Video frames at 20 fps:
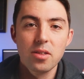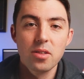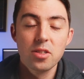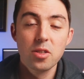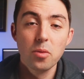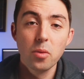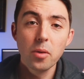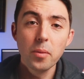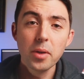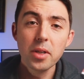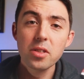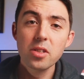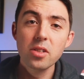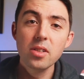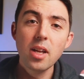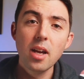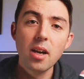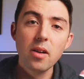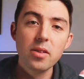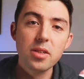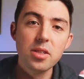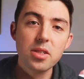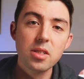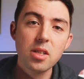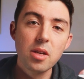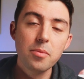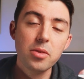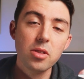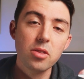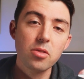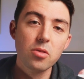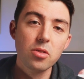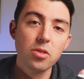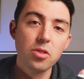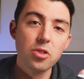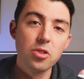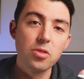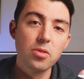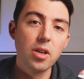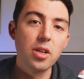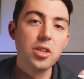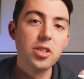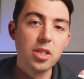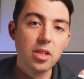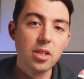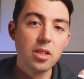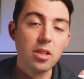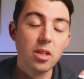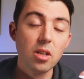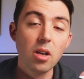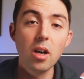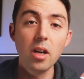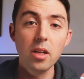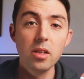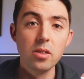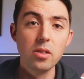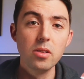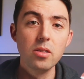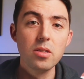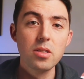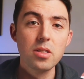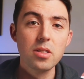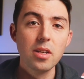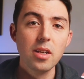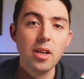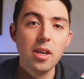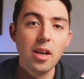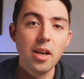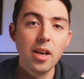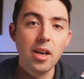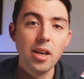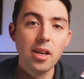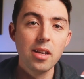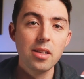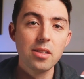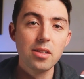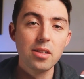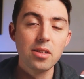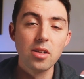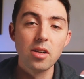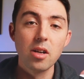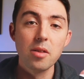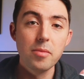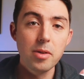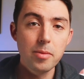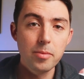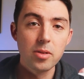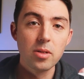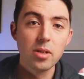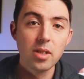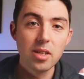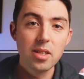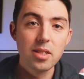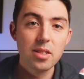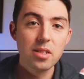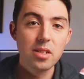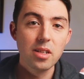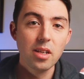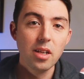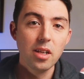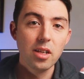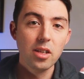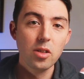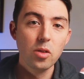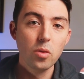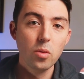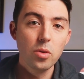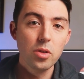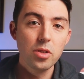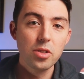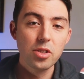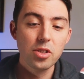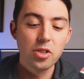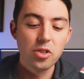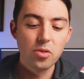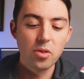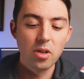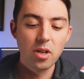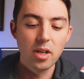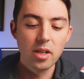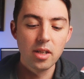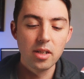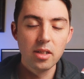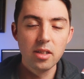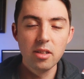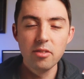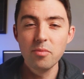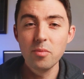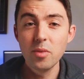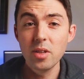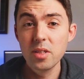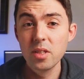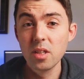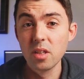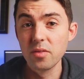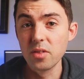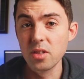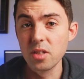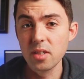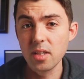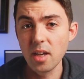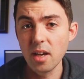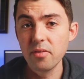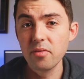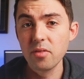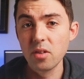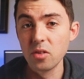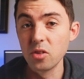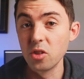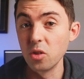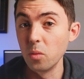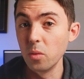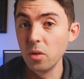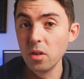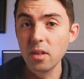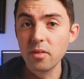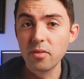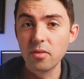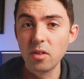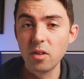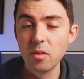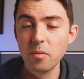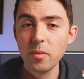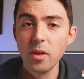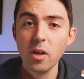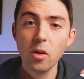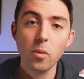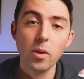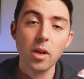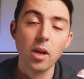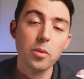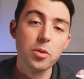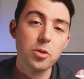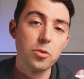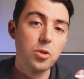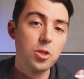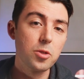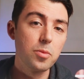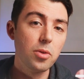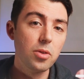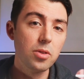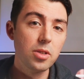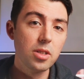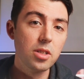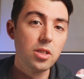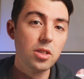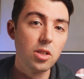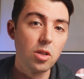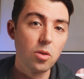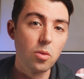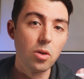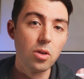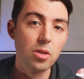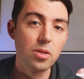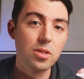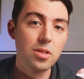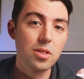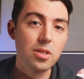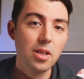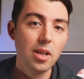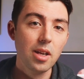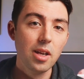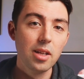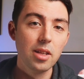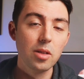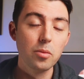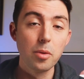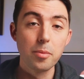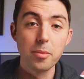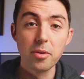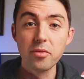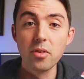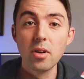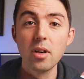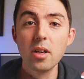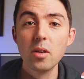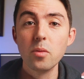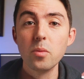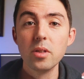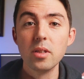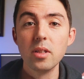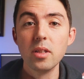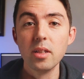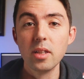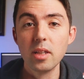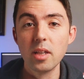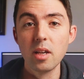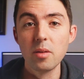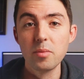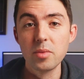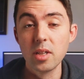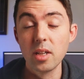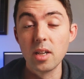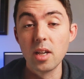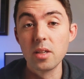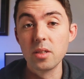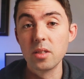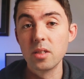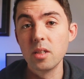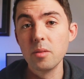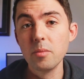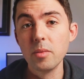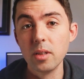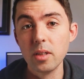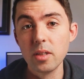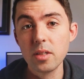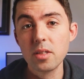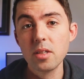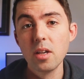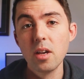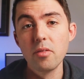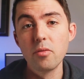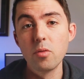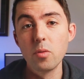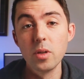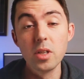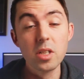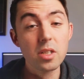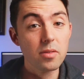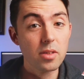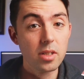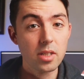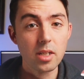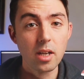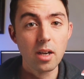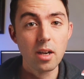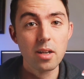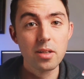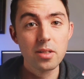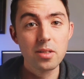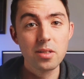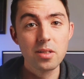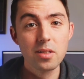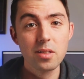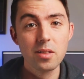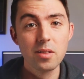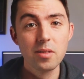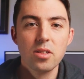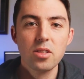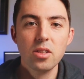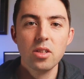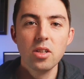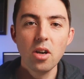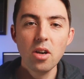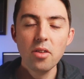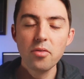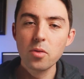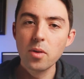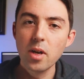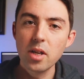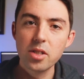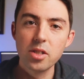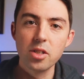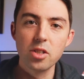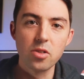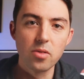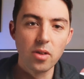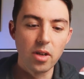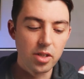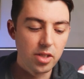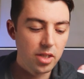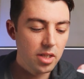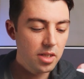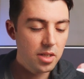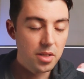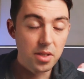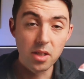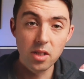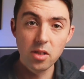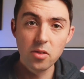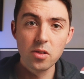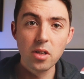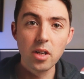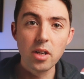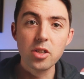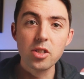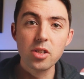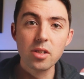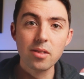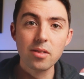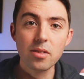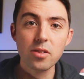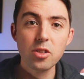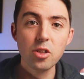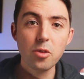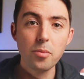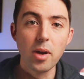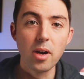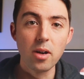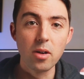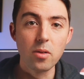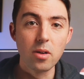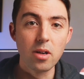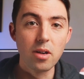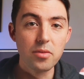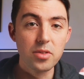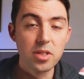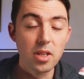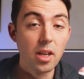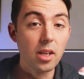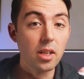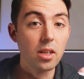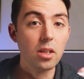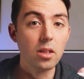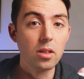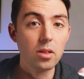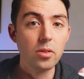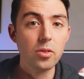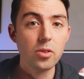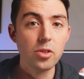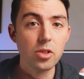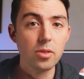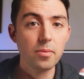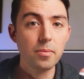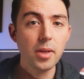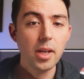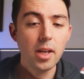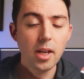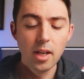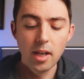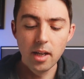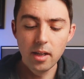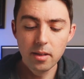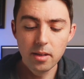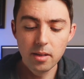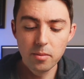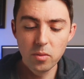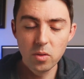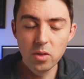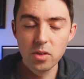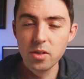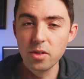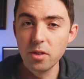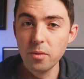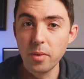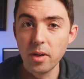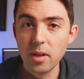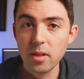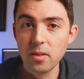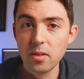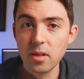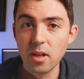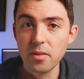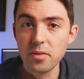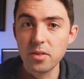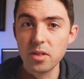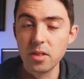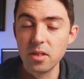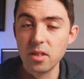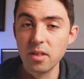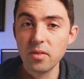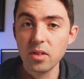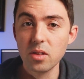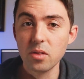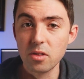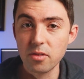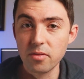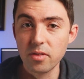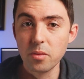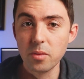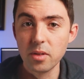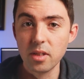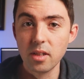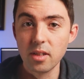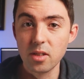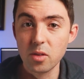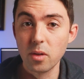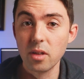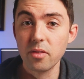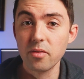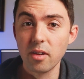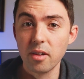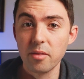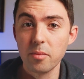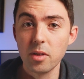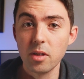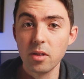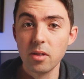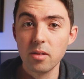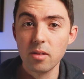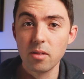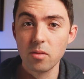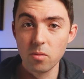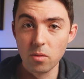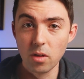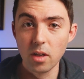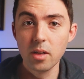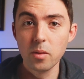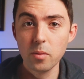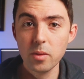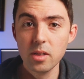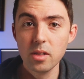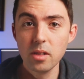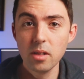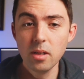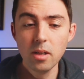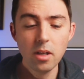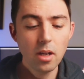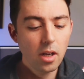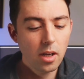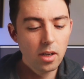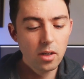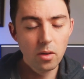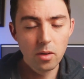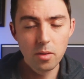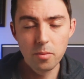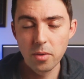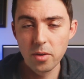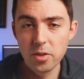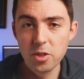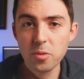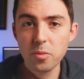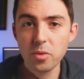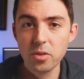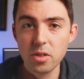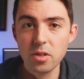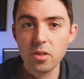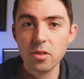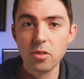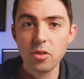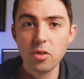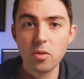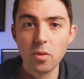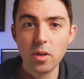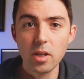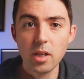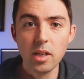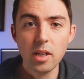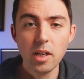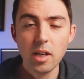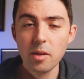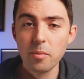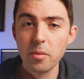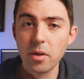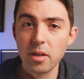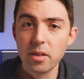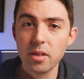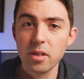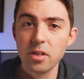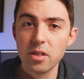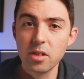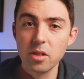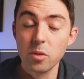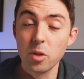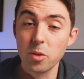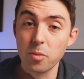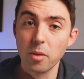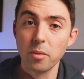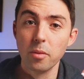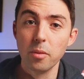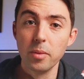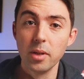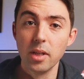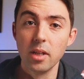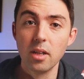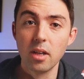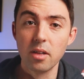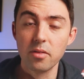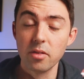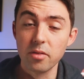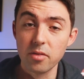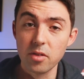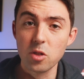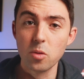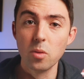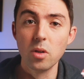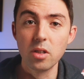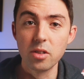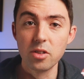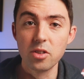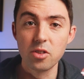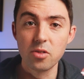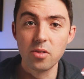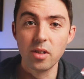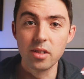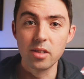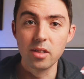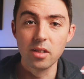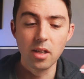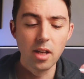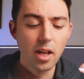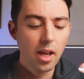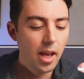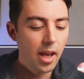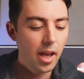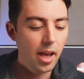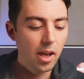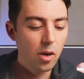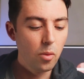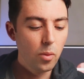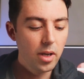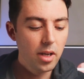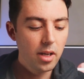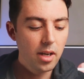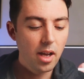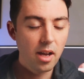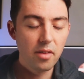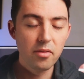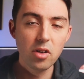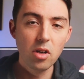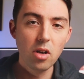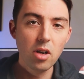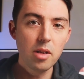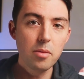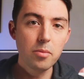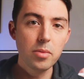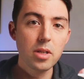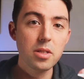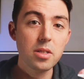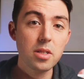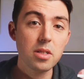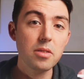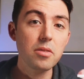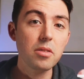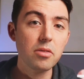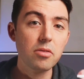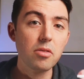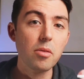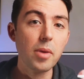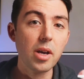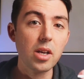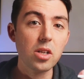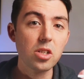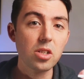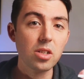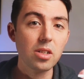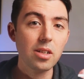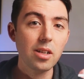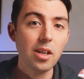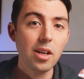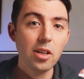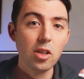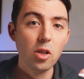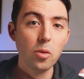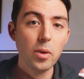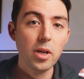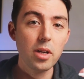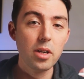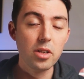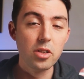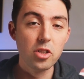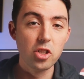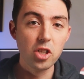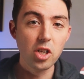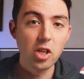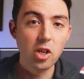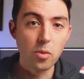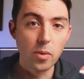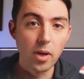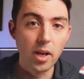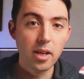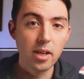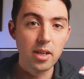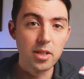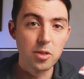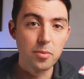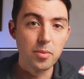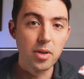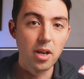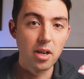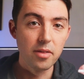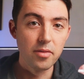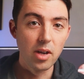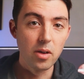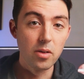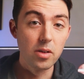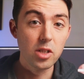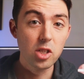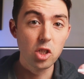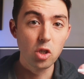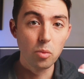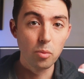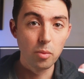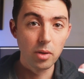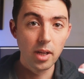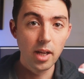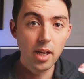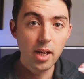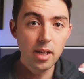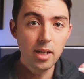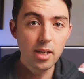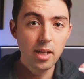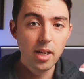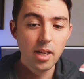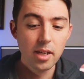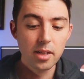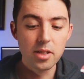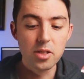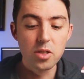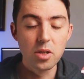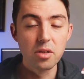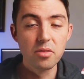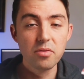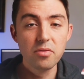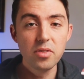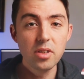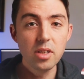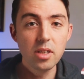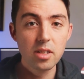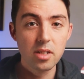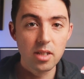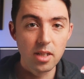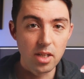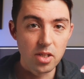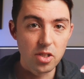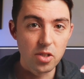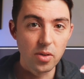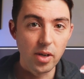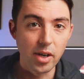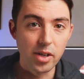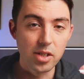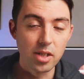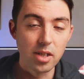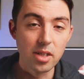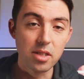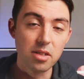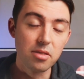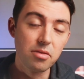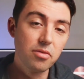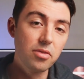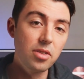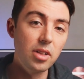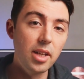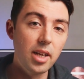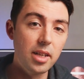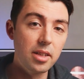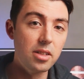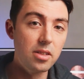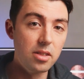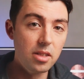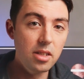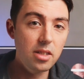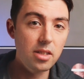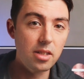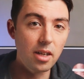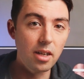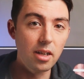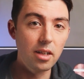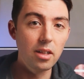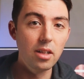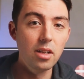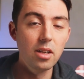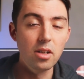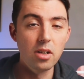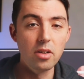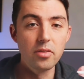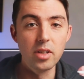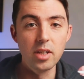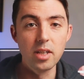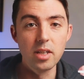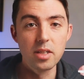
So what I want to do now is step you through the structure that I use and that I memorized in order to try and give myself a scaffold to work from when I was responding to the quotes that were provided within the GAMSAT as stimulus for each of the tasks. So the overarching structure is an introduction, 2 paragraphs, and a conclusion. Anything more than 2 paragraphs is difficult to fit within a 25-minute writing window. Not impossible to do 3, but I think 2 is probably enough if it's well constructed. And we're going to have 9 pieces of information that we're going to generate as a part of our initial plan that's going to fit into that structure to fill out the detail of